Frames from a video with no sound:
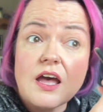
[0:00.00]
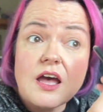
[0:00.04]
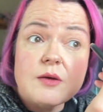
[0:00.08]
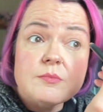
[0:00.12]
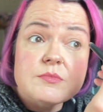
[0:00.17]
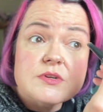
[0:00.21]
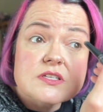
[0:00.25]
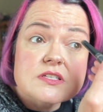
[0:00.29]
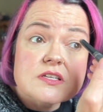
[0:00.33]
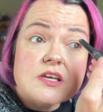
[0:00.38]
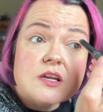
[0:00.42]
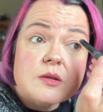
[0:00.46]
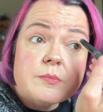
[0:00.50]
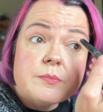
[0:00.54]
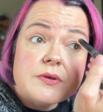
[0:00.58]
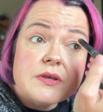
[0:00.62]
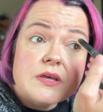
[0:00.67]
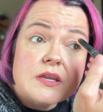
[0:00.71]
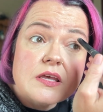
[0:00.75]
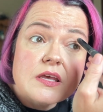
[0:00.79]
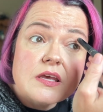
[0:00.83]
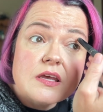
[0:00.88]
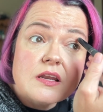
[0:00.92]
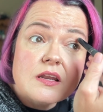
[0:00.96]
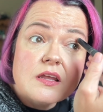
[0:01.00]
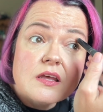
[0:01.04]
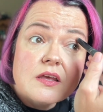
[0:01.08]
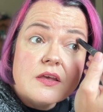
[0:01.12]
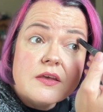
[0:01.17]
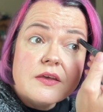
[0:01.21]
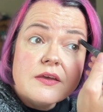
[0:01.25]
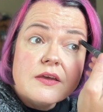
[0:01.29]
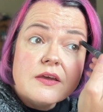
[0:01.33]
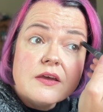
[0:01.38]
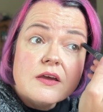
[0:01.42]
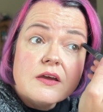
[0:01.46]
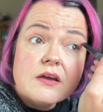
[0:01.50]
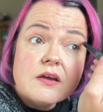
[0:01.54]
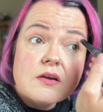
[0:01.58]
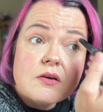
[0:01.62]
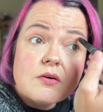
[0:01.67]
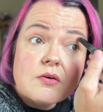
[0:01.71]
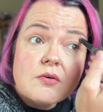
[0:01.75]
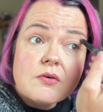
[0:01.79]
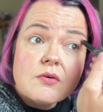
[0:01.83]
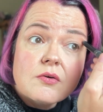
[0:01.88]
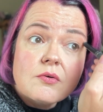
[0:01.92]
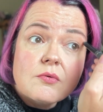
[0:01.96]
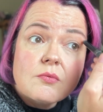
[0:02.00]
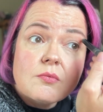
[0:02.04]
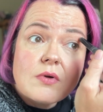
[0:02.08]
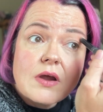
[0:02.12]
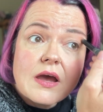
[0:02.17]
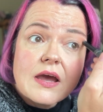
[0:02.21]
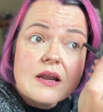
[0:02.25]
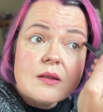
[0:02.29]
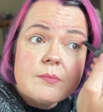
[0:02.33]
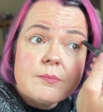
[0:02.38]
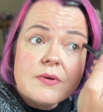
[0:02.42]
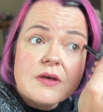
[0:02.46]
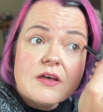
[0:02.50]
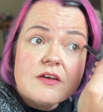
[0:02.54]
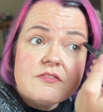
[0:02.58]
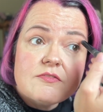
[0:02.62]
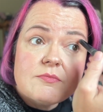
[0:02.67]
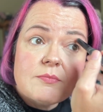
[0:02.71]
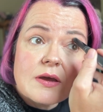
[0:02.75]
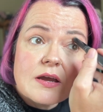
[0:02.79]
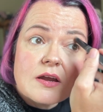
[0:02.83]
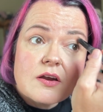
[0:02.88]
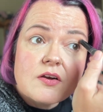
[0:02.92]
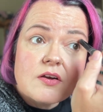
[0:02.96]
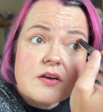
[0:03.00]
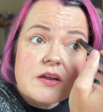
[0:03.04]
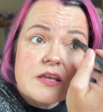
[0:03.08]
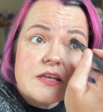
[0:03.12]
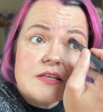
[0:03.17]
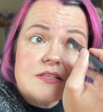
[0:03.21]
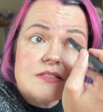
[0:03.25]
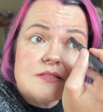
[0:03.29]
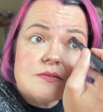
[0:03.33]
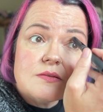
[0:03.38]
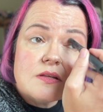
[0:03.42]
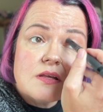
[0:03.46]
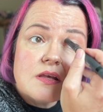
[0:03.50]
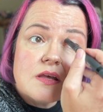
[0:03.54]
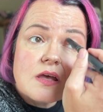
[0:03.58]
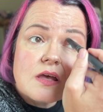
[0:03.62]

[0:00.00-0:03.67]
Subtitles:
I'm just going to put it right above my crease.